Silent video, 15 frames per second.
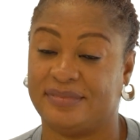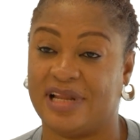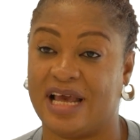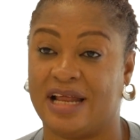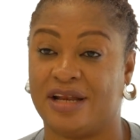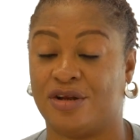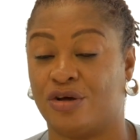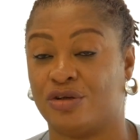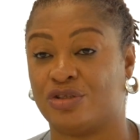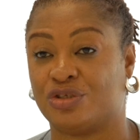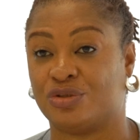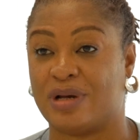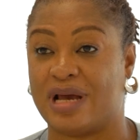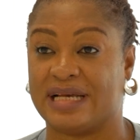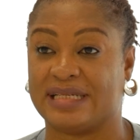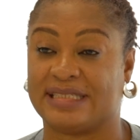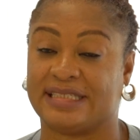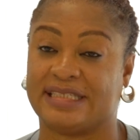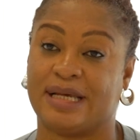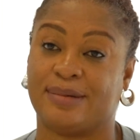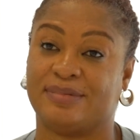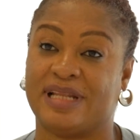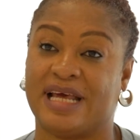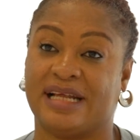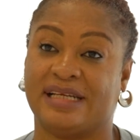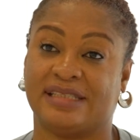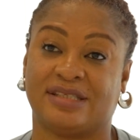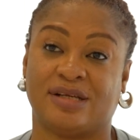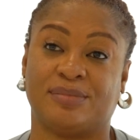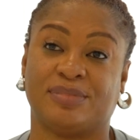and not to accept that
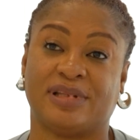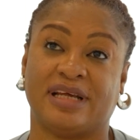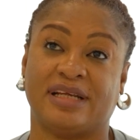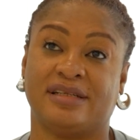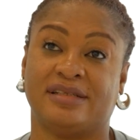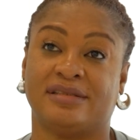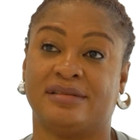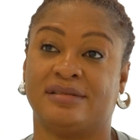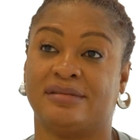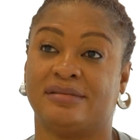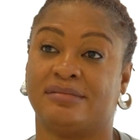it's something